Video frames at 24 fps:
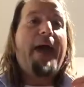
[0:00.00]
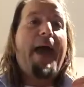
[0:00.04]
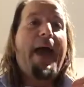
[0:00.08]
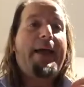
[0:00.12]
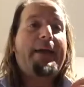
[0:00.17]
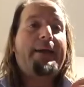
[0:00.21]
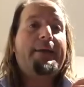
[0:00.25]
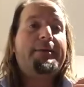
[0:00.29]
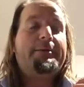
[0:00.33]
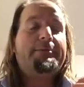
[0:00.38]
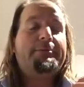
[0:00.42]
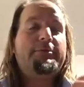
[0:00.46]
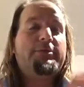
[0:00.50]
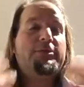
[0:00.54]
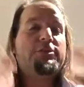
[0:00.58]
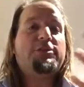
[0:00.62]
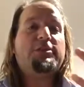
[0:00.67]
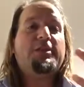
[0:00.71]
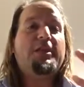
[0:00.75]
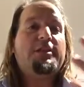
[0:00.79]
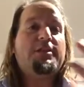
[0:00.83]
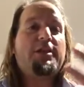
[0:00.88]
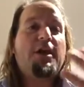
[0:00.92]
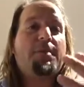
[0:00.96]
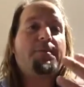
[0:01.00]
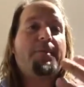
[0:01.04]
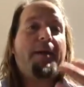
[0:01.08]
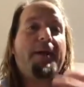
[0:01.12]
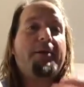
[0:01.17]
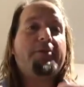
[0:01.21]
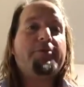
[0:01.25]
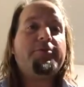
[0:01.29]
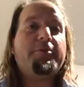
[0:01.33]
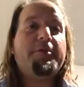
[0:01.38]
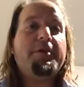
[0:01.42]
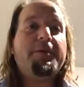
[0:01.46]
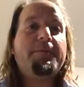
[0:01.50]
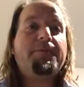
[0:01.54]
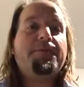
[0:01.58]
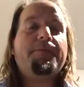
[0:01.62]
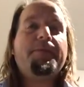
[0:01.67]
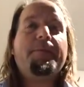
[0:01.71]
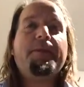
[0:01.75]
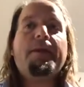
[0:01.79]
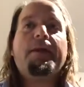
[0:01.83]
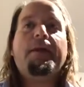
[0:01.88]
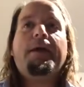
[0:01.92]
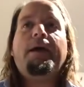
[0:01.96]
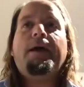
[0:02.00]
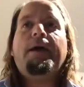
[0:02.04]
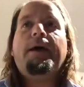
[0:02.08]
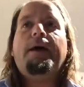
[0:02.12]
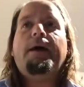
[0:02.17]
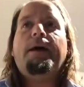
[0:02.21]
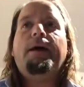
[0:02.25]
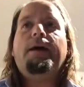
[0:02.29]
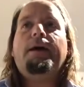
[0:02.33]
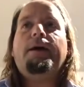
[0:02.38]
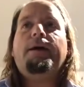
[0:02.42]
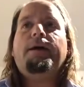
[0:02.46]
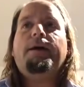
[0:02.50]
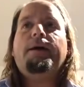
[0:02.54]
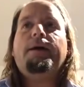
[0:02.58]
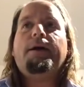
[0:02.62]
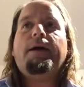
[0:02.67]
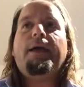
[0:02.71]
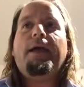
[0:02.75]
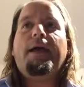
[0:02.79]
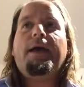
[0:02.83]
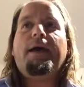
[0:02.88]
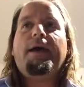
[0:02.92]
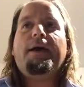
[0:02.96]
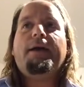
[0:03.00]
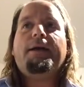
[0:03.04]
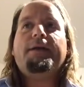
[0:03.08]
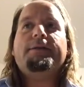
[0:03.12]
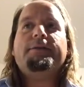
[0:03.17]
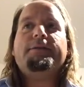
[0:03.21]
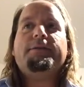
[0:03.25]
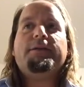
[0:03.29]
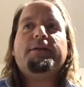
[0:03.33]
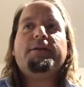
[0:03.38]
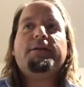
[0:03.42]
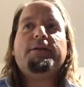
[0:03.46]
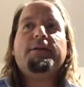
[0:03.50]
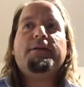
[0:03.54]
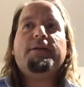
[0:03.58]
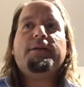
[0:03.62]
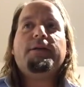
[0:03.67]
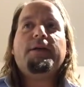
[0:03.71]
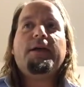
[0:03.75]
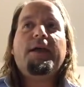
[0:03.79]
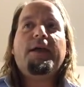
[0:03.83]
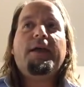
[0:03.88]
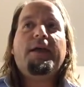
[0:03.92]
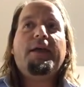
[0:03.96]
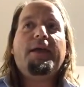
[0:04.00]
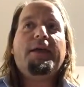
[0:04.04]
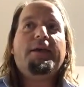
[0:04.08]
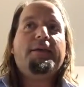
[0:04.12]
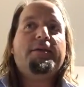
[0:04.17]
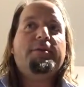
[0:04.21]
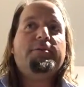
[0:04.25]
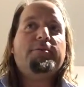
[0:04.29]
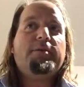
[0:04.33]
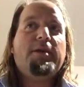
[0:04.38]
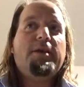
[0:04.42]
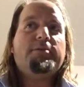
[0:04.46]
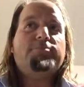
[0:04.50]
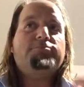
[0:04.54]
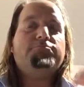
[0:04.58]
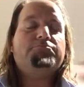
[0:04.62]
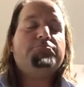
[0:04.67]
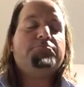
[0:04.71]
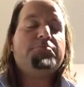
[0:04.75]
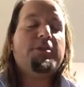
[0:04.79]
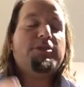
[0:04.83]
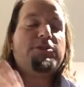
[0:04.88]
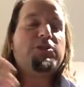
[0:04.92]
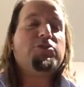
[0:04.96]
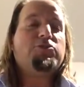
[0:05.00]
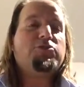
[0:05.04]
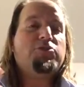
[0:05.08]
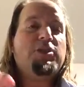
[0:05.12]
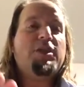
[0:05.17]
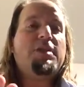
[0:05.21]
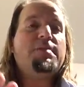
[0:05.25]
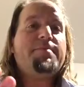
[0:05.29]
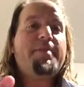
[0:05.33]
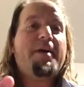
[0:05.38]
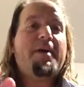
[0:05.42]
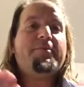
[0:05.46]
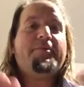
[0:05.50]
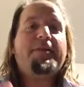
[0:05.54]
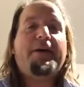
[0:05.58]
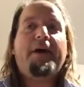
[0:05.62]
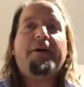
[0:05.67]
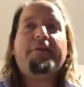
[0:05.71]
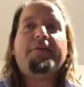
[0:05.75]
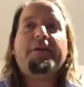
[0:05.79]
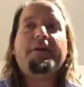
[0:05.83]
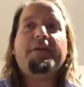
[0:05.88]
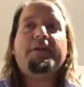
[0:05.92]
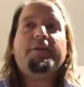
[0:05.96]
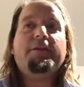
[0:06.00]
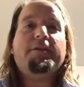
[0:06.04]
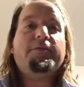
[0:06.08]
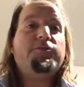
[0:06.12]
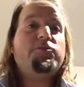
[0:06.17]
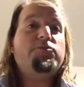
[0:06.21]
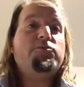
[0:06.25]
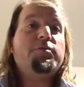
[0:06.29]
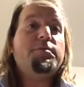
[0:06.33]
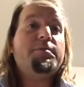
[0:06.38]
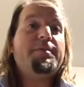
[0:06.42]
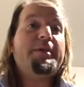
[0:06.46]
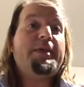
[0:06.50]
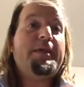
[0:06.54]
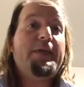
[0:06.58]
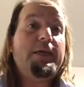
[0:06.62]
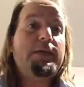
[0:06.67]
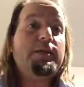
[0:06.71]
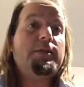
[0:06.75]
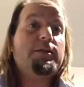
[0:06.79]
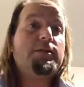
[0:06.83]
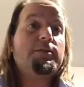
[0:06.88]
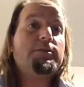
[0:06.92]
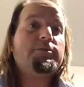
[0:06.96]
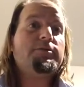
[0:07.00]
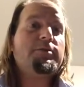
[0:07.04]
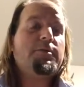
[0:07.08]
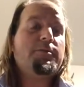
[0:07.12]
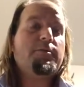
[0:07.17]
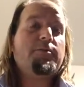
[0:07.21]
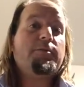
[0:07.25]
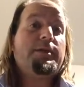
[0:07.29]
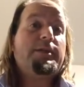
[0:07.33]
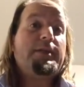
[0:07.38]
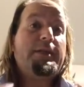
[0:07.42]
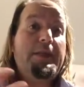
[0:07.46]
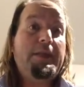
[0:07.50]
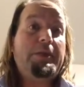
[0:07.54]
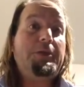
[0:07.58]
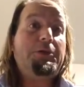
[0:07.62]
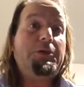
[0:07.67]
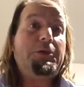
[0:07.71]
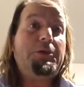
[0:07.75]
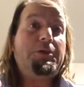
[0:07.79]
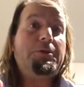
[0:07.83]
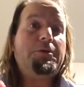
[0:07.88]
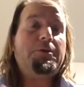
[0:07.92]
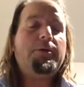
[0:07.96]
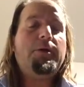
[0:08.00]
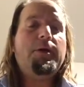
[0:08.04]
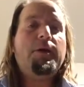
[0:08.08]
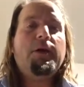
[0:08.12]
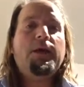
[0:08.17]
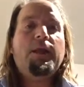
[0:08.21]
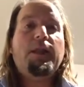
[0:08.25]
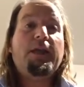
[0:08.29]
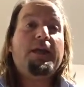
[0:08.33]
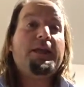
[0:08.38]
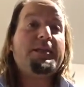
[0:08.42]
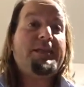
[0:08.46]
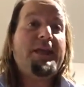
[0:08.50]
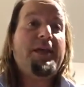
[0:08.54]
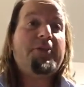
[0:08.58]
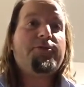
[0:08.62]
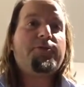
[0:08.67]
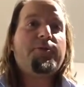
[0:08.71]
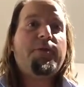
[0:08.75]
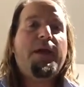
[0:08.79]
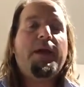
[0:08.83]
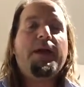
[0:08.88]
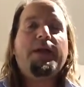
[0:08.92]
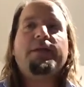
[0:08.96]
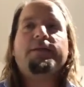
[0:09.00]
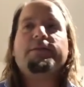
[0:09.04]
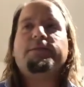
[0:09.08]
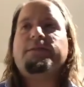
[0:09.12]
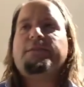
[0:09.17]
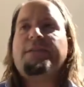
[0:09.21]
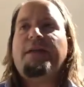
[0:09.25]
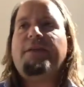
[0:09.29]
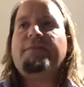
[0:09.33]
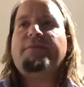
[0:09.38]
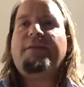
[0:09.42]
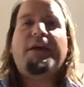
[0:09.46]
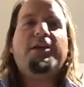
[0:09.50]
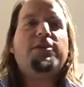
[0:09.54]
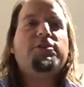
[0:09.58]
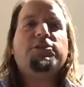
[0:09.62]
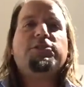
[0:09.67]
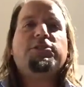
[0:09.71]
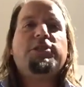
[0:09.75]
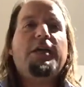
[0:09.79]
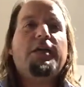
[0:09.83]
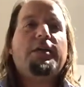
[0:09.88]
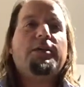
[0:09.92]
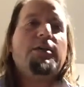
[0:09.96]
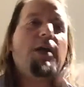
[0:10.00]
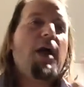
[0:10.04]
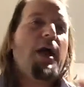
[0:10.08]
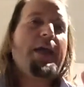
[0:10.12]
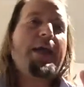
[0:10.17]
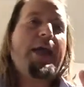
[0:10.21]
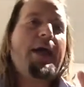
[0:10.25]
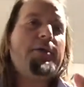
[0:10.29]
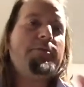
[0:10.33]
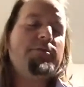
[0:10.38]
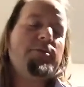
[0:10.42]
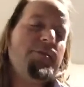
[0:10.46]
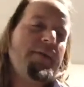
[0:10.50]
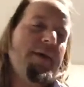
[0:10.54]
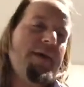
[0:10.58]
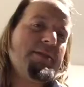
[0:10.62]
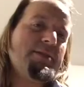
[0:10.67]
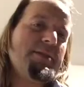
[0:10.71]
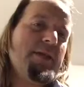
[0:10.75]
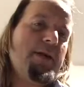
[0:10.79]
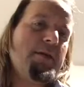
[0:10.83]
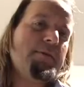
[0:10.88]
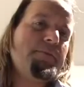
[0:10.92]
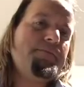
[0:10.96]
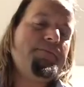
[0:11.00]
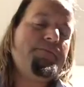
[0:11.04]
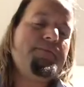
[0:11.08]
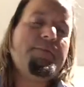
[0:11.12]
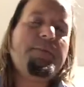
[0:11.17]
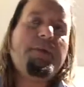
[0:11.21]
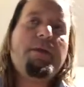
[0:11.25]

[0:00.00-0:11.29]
back. You just take knockback 3. And as long as you keep that vow, then if you would be killed, if something would kill you, like a death ray, instead of that, you just take knockout and you pass out.